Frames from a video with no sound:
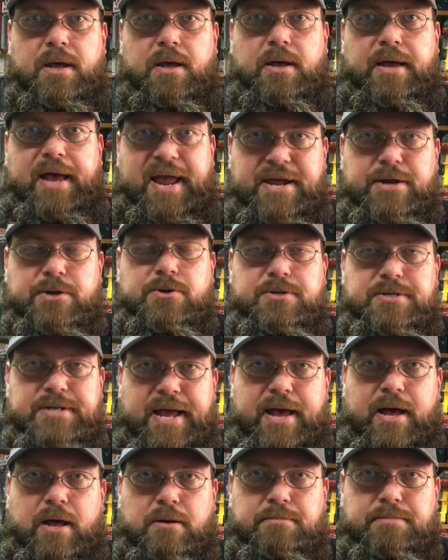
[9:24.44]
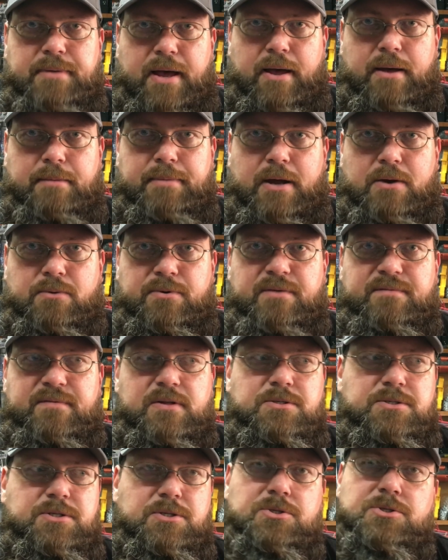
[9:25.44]
anchored down by
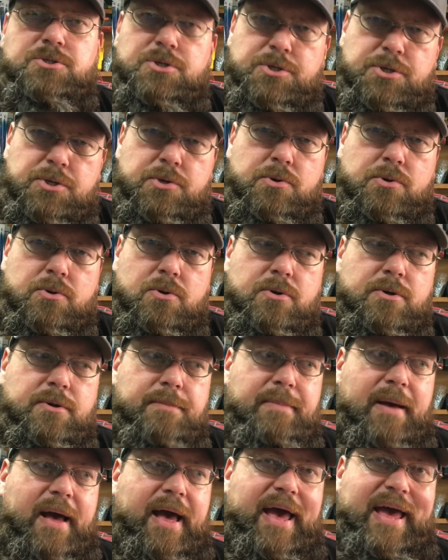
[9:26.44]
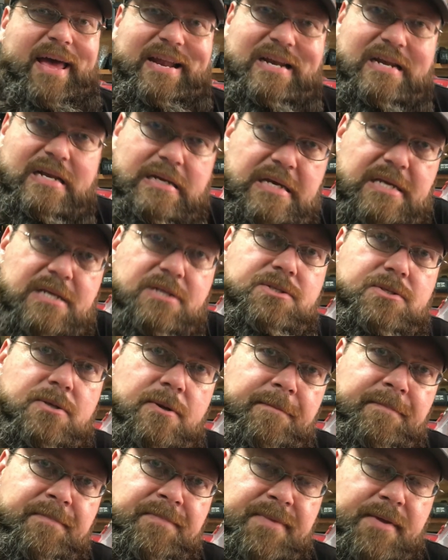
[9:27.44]
rivets and secured by at least,
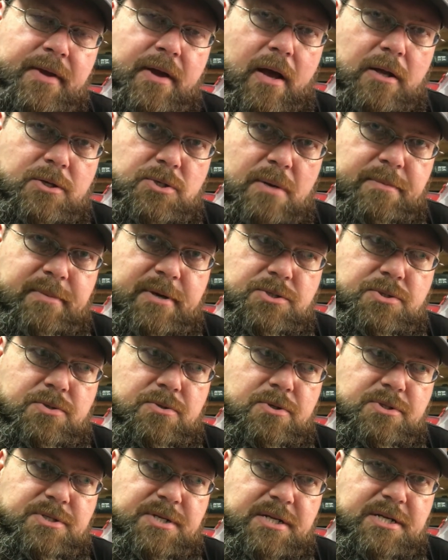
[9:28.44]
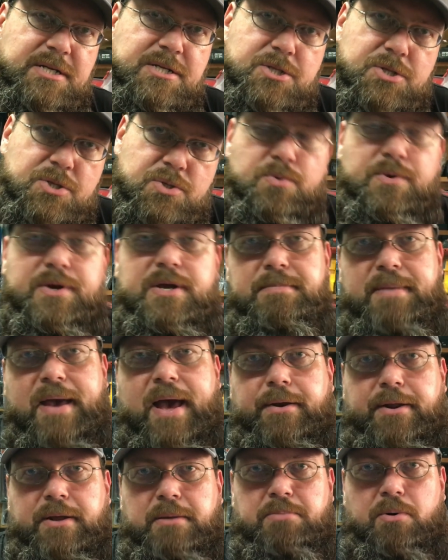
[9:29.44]
I try to make sure there's at least 3
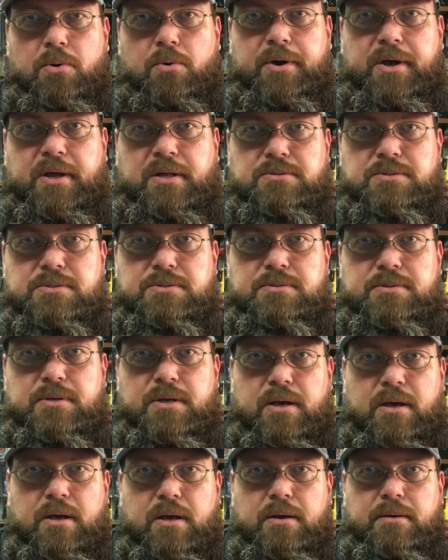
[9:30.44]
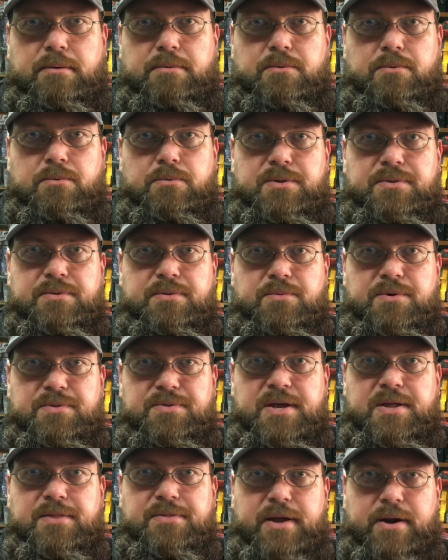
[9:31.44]
mounting points
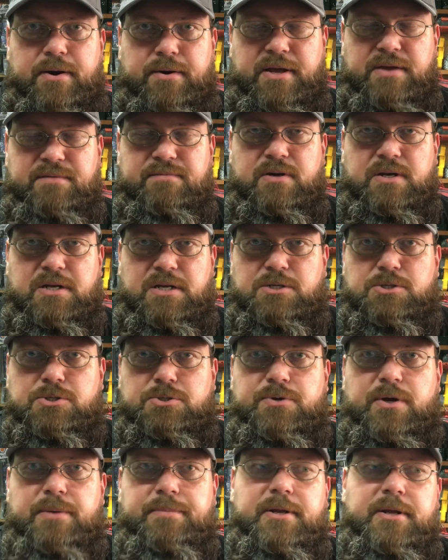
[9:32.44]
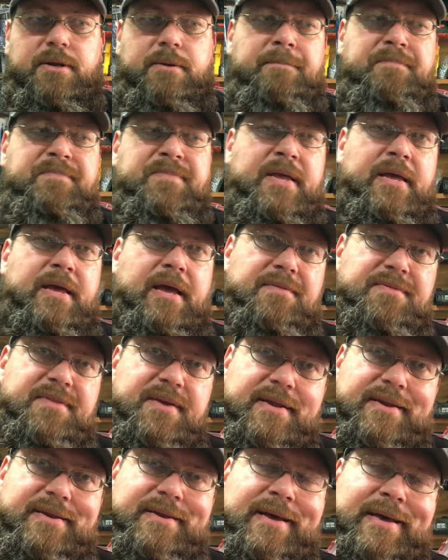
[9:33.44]
within there, evenly distributed. And
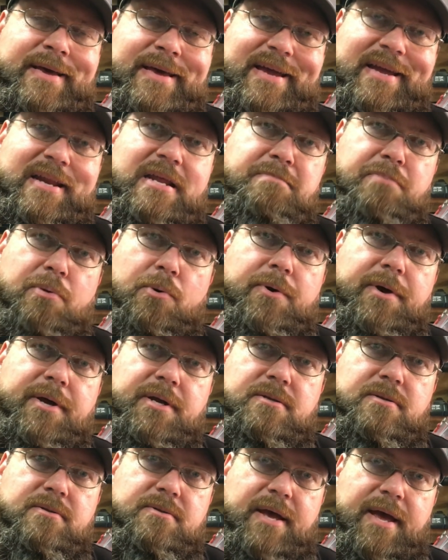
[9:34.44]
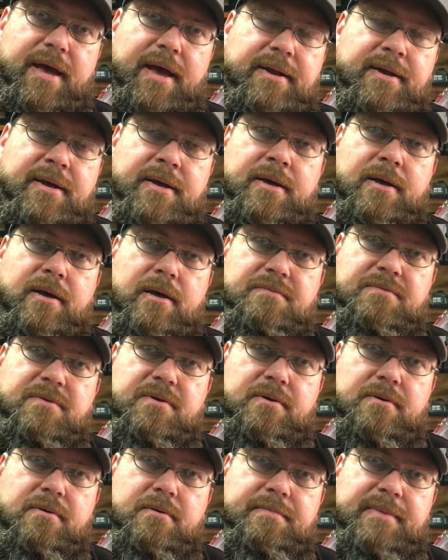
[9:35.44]
then any point that of
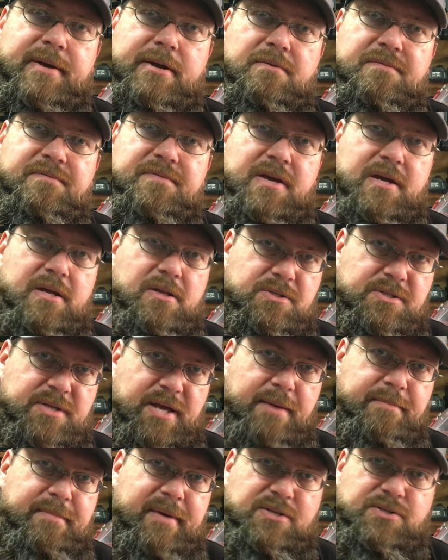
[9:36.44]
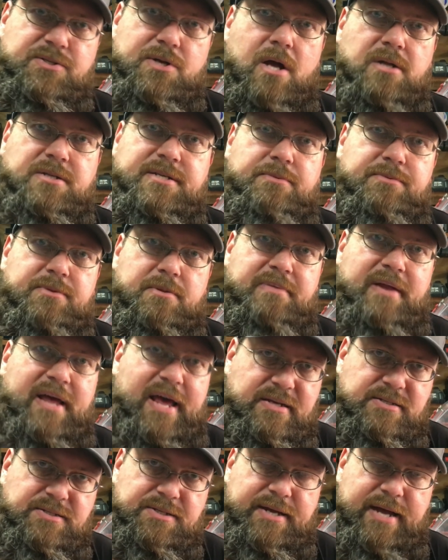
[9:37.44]
the metal fins that makes contact with the
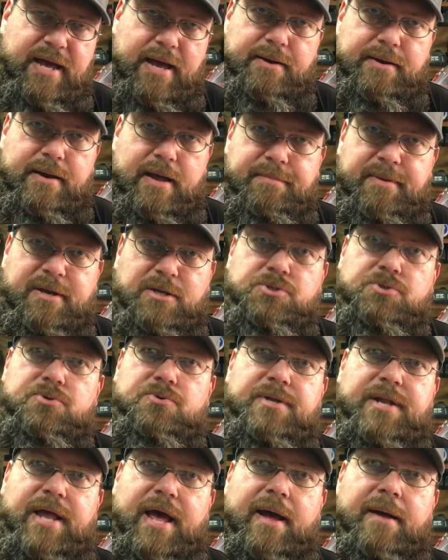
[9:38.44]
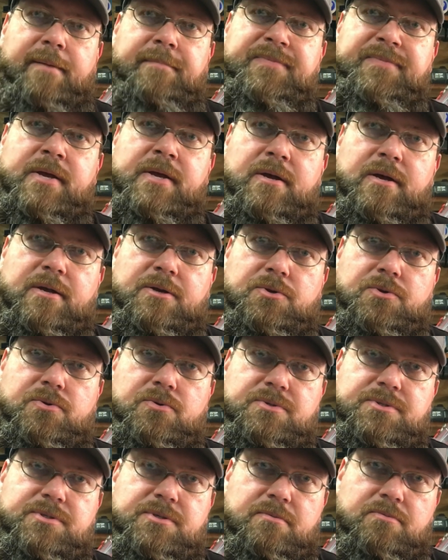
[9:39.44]
plastic, I make sure that I
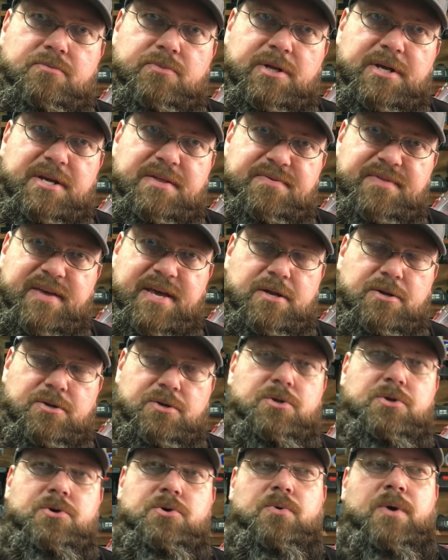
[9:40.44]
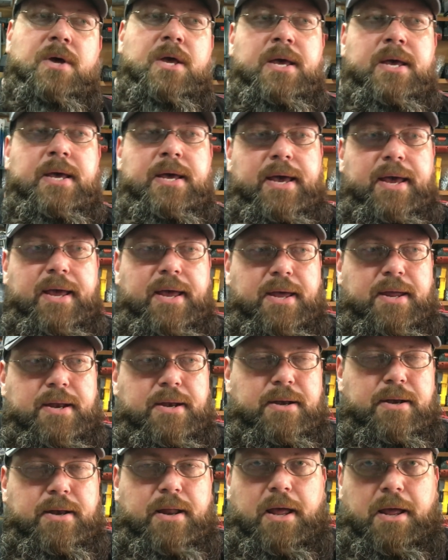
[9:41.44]
do some really thin glue.
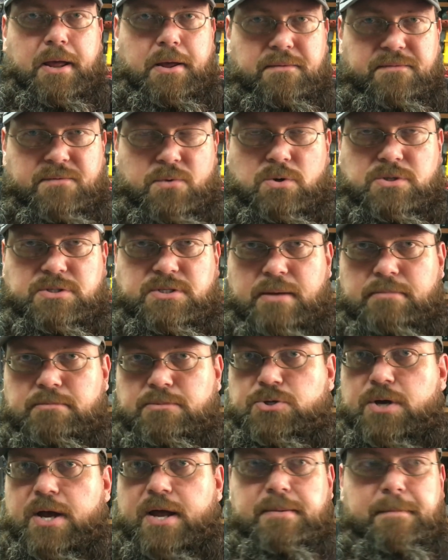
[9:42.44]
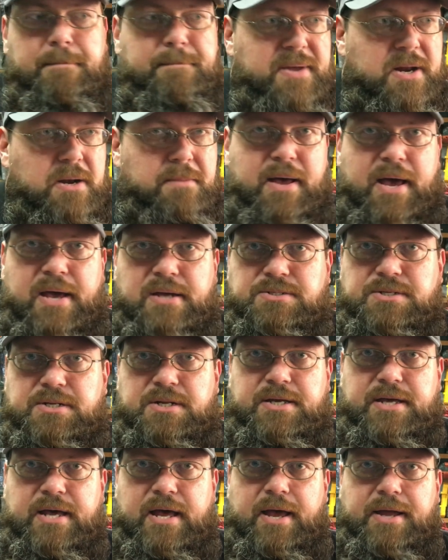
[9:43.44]
And of course, I'm trying to minimize
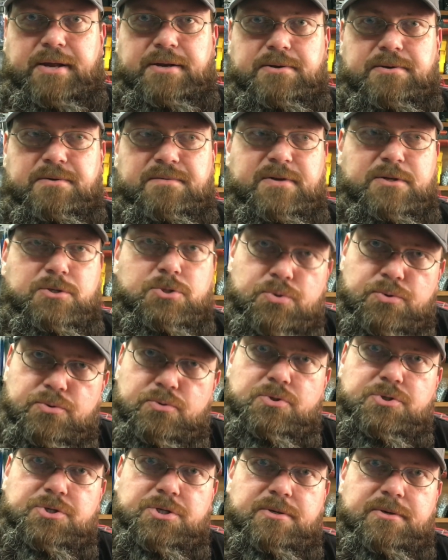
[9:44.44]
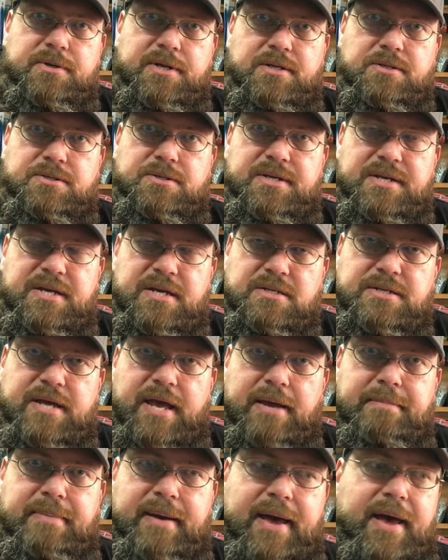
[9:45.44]
any kind of intrusion into the
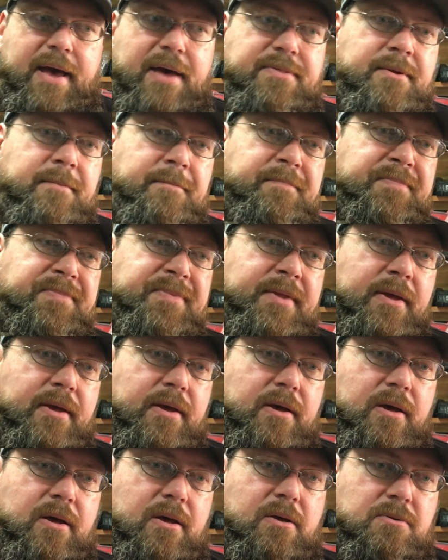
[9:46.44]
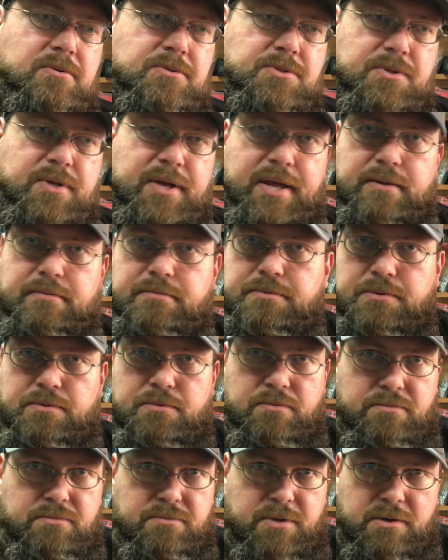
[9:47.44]
intake path so that
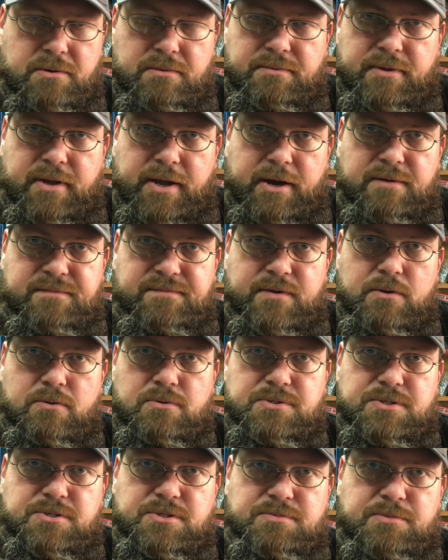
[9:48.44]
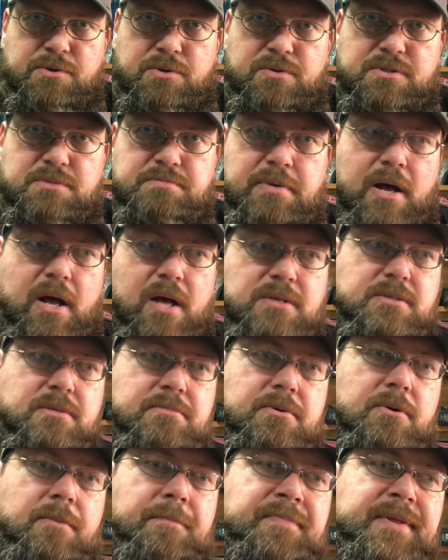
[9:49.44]
the airflow is as smooth as
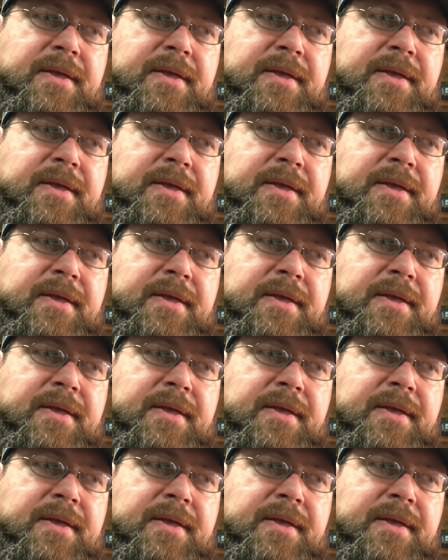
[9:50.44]
possible.